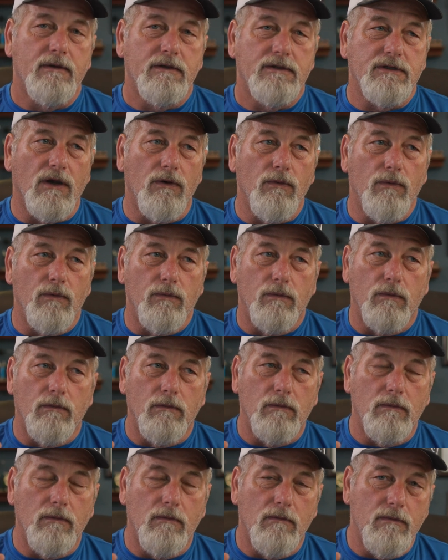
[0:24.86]
So,
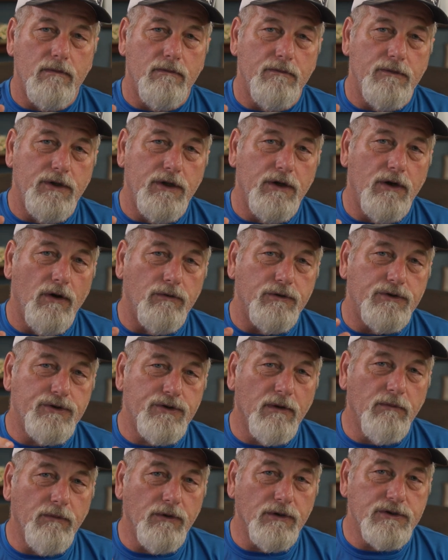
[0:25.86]
you know,
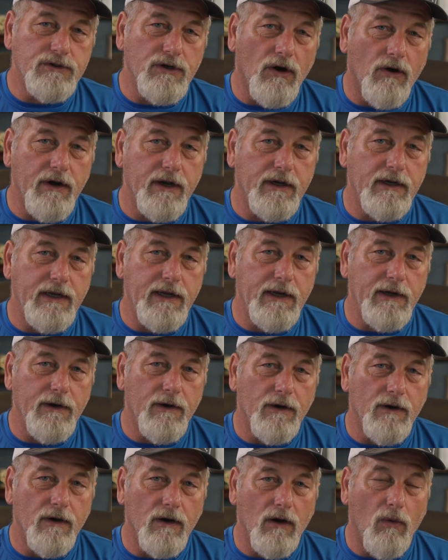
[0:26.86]
Trimble started
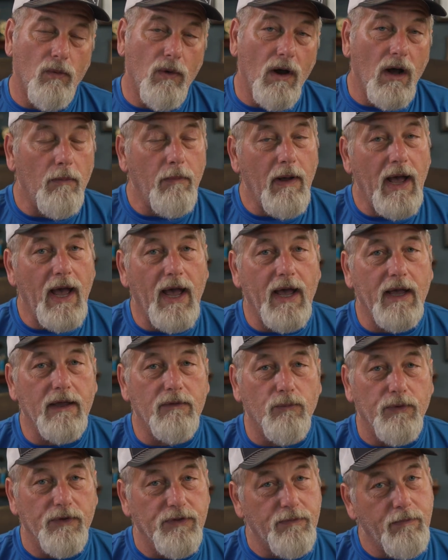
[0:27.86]
here a while
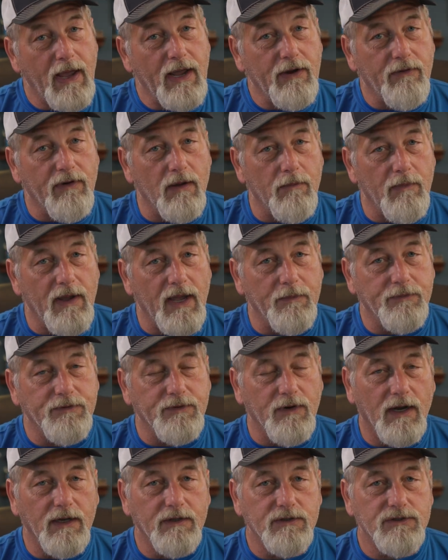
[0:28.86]
back with background
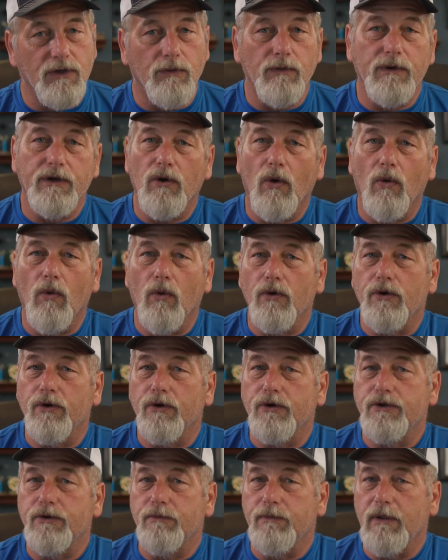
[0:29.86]
maps, right? So in
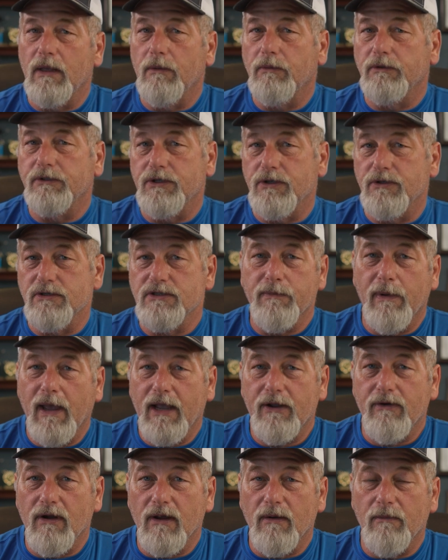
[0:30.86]
order to be able to use the
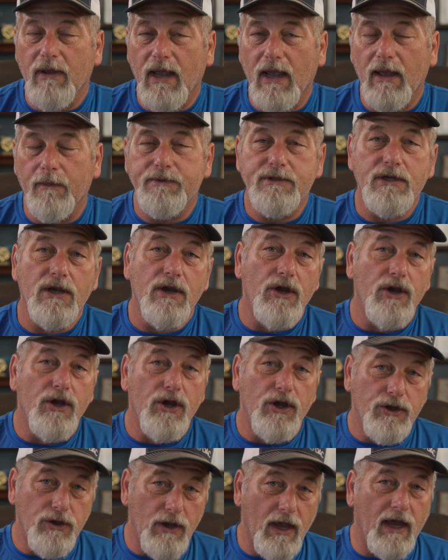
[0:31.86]
background maps,
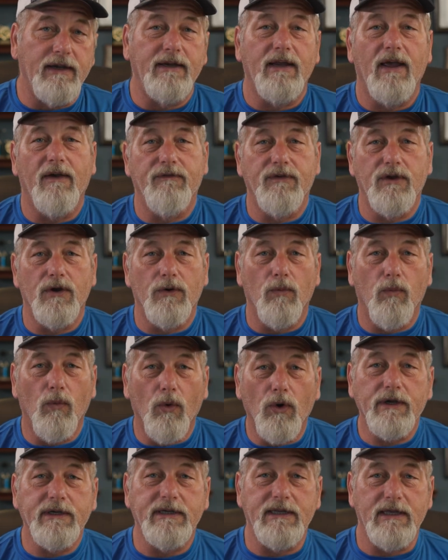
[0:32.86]
you had to have your
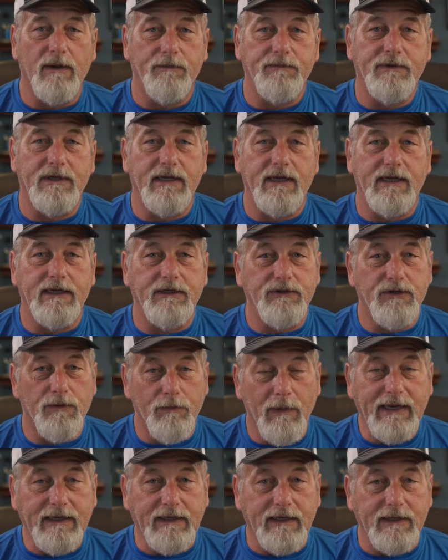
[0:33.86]
warranty up to date,
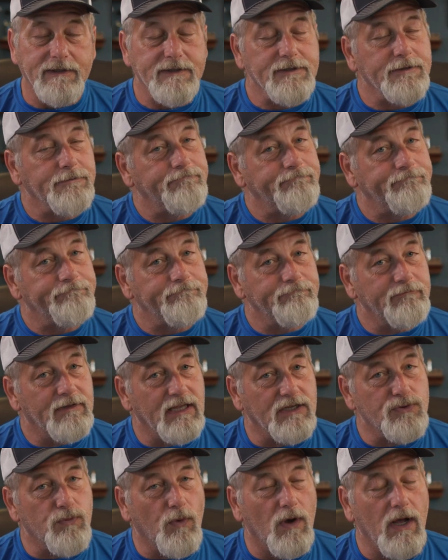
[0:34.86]
your maintenance.
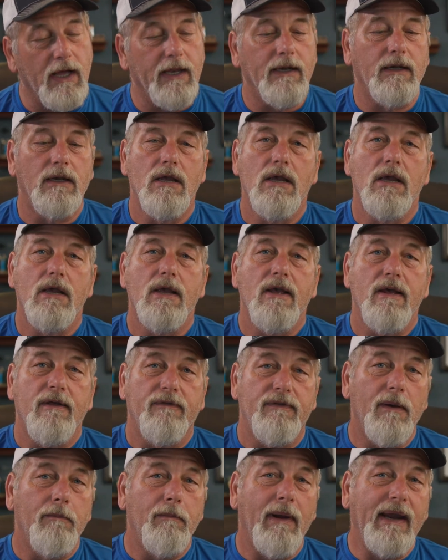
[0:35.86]
Guess what?
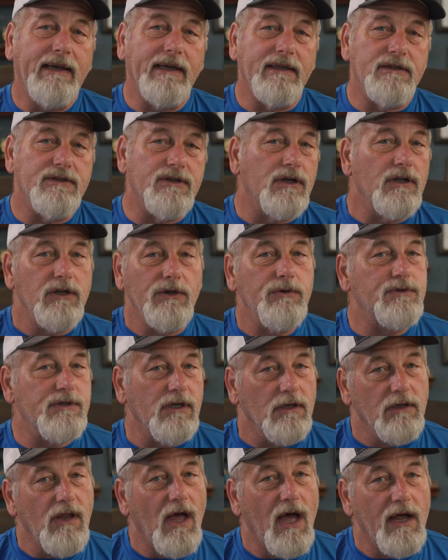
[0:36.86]
That maintenance includes
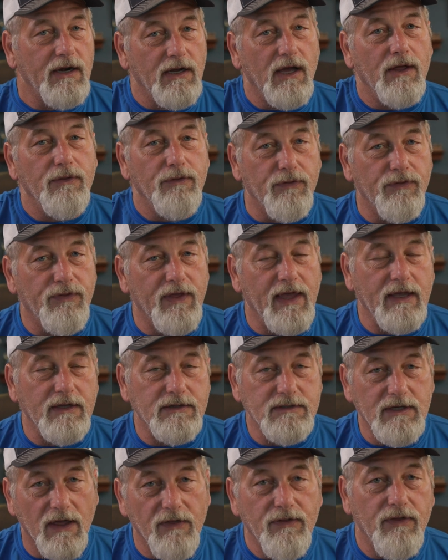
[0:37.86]
a lot of other
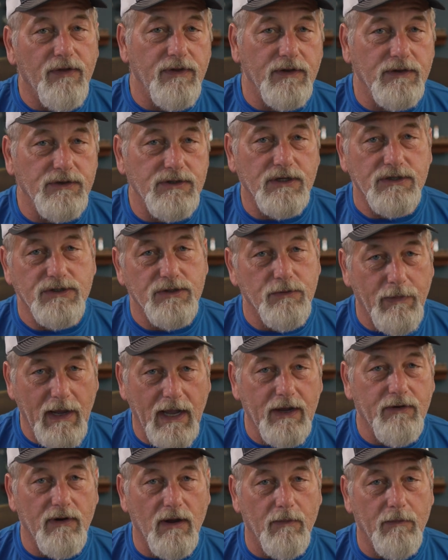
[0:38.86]
things other than just your
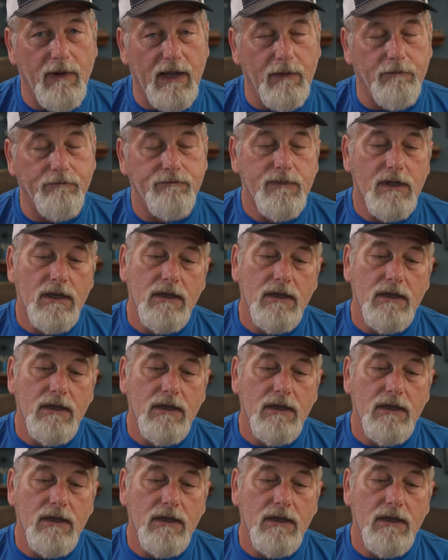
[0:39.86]
background map.